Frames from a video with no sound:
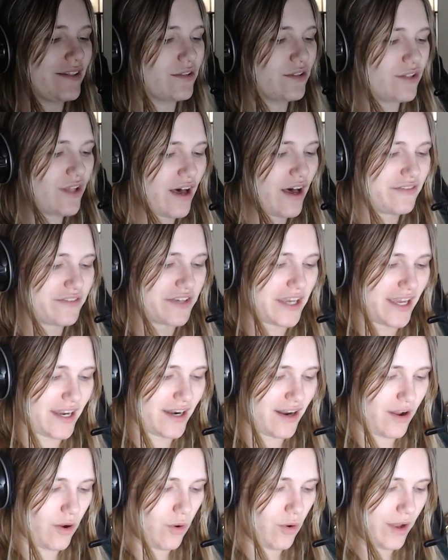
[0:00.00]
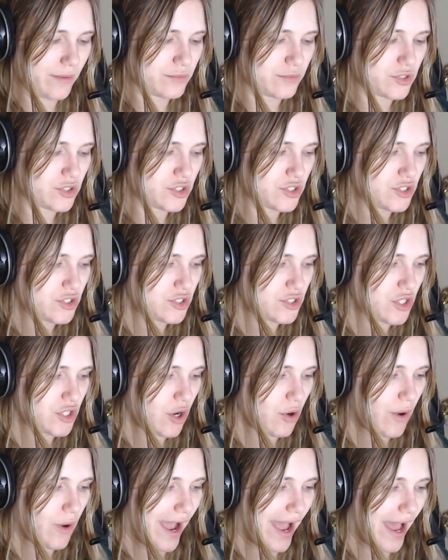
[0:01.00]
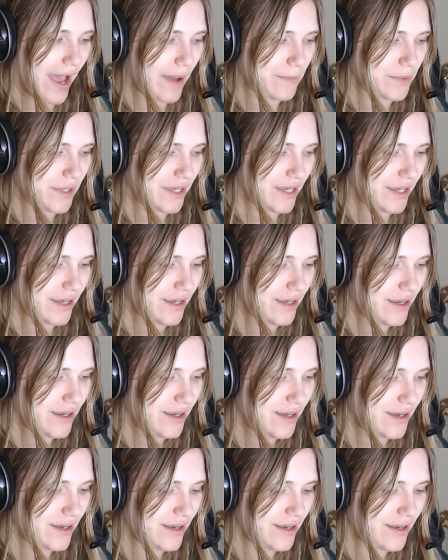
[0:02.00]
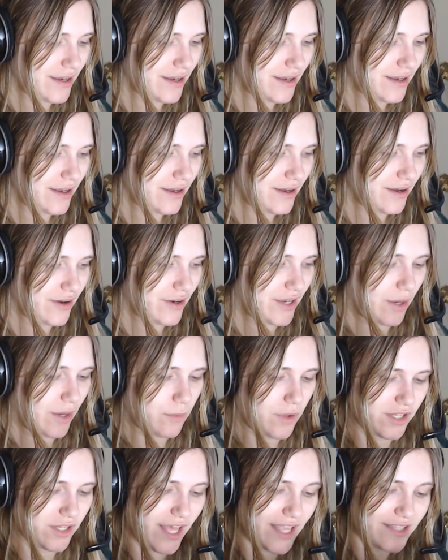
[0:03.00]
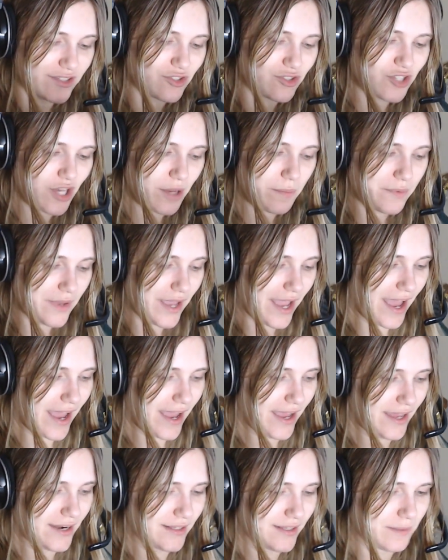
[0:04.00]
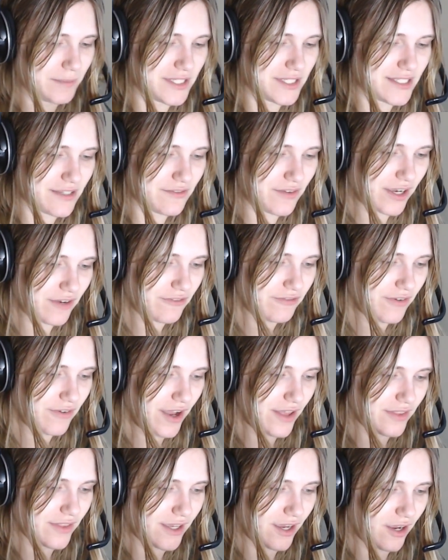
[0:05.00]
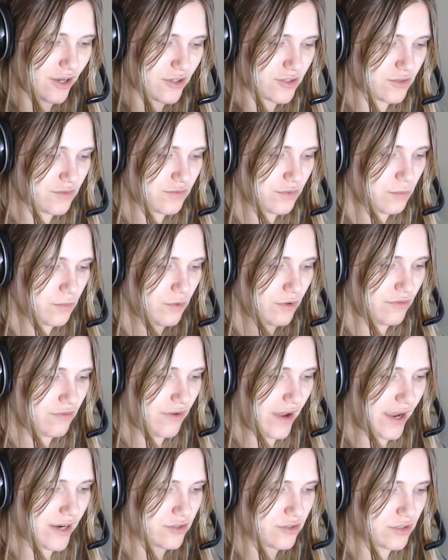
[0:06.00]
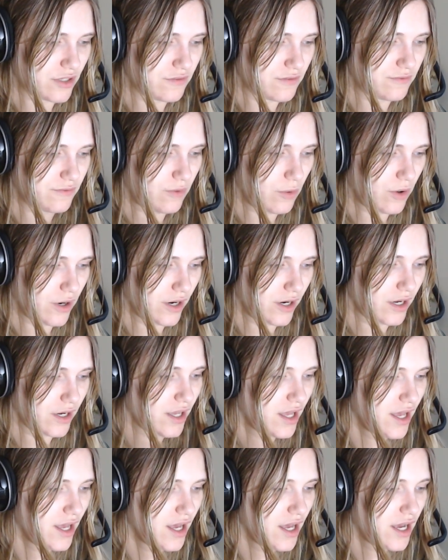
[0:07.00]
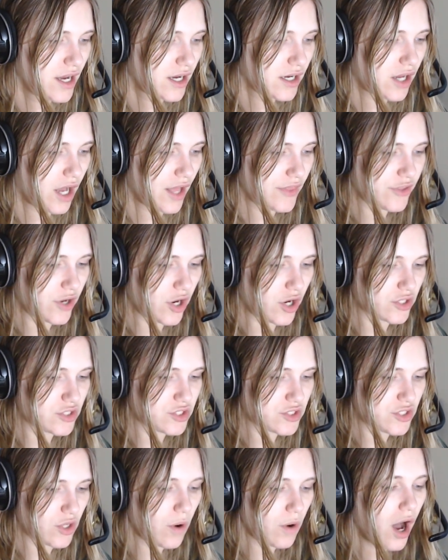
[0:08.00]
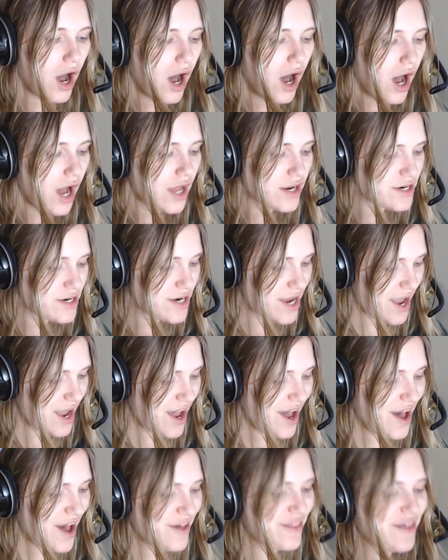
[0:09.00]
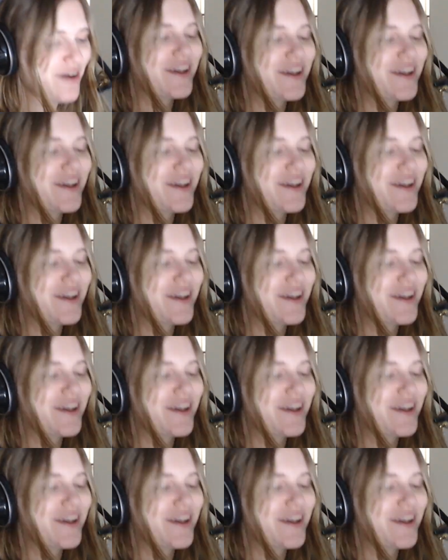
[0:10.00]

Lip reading: I love it. Oh, I'm so happy. Okay, well, let's jump ahead. Let me see if I can find the characters from Rune Factory 4. God, there are so... No!